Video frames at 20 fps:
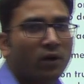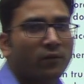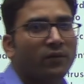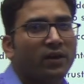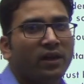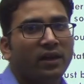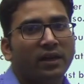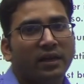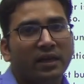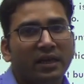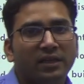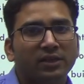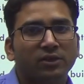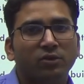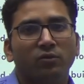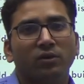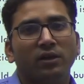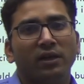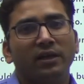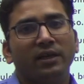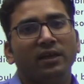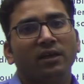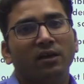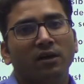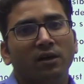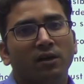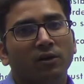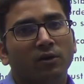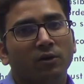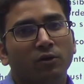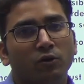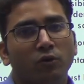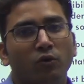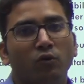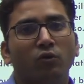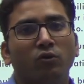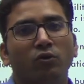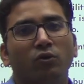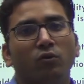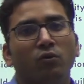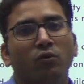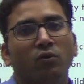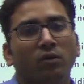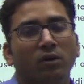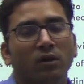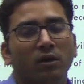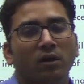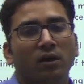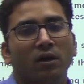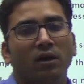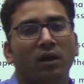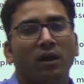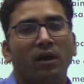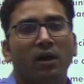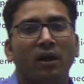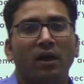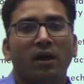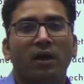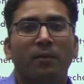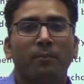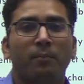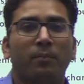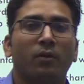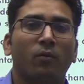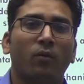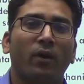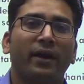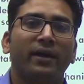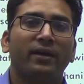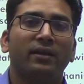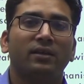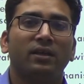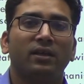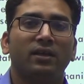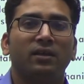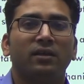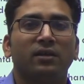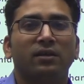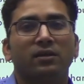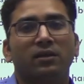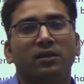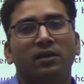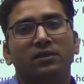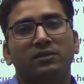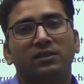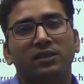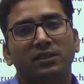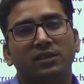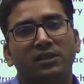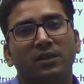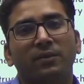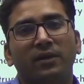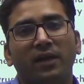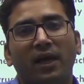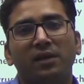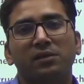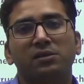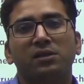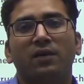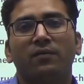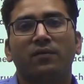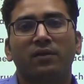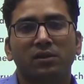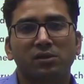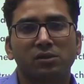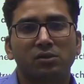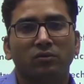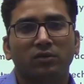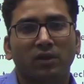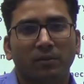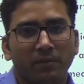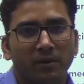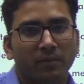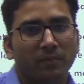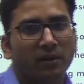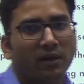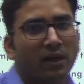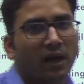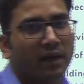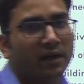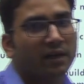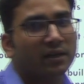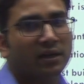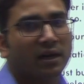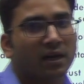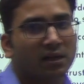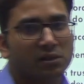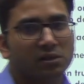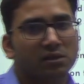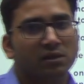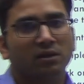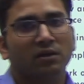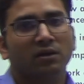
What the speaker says: we need to really do to provide the systematized governance to the people and a trust